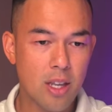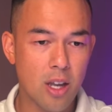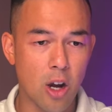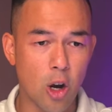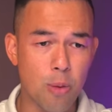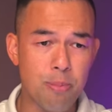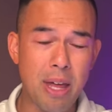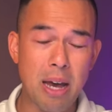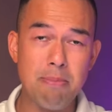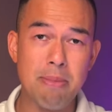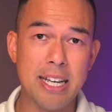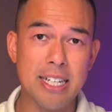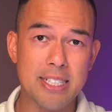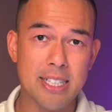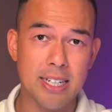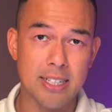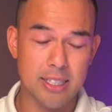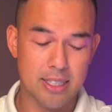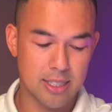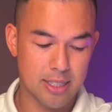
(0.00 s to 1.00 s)
I hope that makes
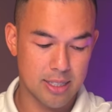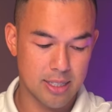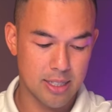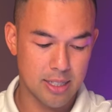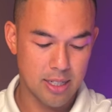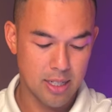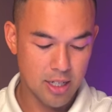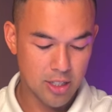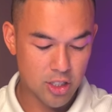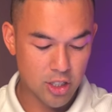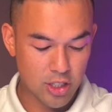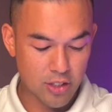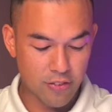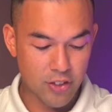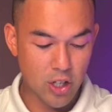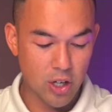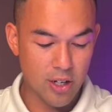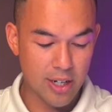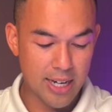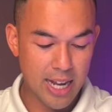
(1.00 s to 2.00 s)
sense. So you've
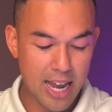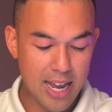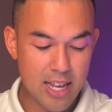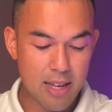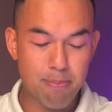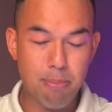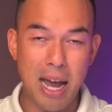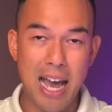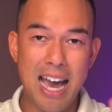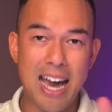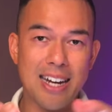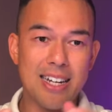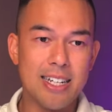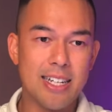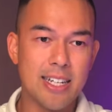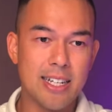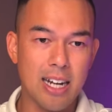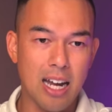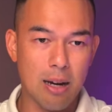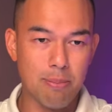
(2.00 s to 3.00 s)
gone, hey, by
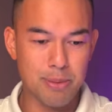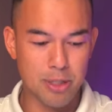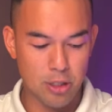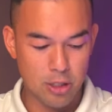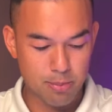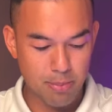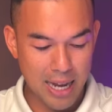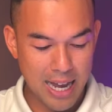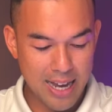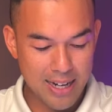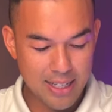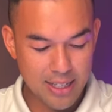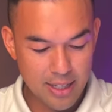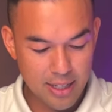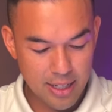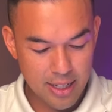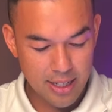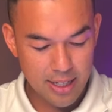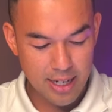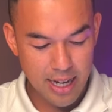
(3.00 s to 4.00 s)
adding in upsells, by
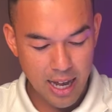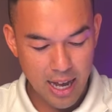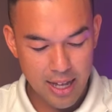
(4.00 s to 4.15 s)
adding in